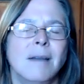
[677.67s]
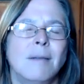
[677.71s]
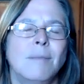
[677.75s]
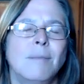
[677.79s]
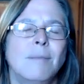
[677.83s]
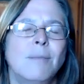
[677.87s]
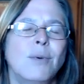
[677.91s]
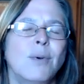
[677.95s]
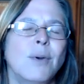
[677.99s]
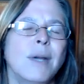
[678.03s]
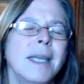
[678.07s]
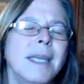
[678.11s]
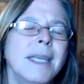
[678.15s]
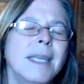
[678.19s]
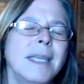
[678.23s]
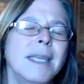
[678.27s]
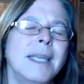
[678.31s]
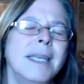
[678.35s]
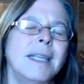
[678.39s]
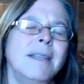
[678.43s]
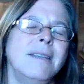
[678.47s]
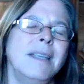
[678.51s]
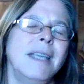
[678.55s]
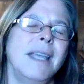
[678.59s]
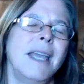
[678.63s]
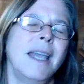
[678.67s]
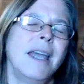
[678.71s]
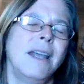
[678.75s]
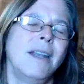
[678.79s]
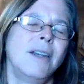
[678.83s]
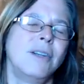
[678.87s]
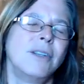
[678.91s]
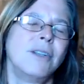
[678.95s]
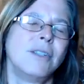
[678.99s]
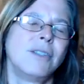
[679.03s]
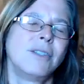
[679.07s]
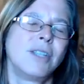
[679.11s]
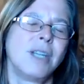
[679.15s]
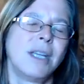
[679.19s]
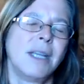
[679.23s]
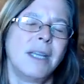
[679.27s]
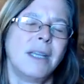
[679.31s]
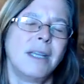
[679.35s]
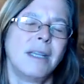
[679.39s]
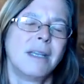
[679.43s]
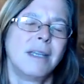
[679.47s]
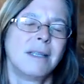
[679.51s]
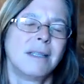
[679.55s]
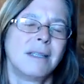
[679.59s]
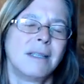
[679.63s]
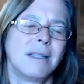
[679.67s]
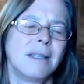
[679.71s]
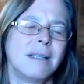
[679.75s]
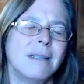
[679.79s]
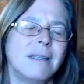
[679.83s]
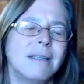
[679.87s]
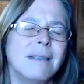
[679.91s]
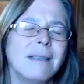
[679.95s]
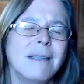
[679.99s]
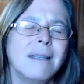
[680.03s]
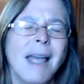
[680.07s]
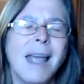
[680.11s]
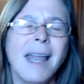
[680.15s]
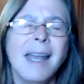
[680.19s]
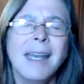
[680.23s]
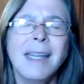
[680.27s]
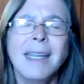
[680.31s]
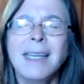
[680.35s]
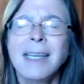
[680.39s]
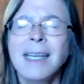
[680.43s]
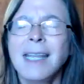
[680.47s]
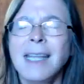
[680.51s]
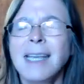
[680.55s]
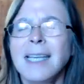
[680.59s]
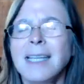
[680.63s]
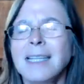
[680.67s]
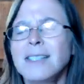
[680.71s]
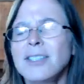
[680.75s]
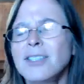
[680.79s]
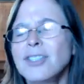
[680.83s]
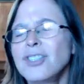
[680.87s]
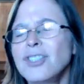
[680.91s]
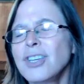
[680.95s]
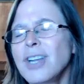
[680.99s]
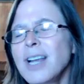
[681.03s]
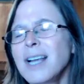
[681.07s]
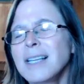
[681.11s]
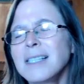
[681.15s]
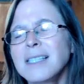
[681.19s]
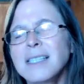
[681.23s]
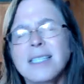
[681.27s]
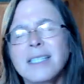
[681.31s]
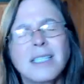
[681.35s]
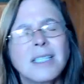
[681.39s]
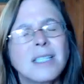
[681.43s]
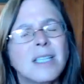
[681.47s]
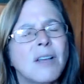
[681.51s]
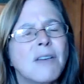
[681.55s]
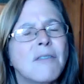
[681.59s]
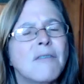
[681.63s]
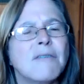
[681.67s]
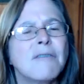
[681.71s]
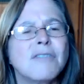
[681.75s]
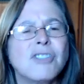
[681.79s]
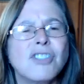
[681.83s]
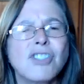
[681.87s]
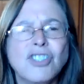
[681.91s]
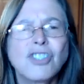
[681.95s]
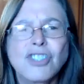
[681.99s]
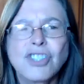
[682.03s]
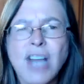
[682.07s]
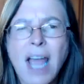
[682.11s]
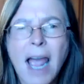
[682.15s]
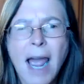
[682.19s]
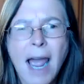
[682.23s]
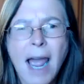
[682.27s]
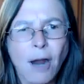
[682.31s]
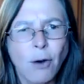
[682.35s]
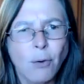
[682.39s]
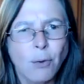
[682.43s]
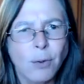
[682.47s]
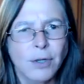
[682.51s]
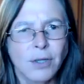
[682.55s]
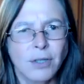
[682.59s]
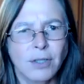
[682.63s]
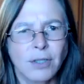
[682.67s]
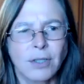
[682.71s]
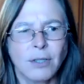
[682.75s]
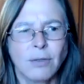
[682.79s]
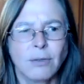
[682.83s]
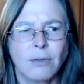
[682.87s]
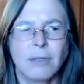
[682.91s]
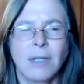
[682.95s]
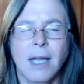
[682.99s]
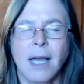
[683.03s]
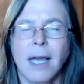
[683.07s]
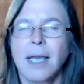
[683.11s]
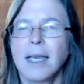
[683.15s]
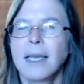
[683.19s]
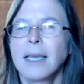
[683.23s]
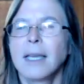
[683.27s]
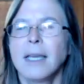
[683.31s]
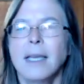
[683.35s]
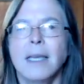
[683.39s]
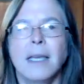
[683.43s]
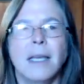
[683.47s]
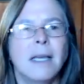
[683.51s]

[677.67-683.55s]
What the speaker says: bringing in the energy, letting it just shower you like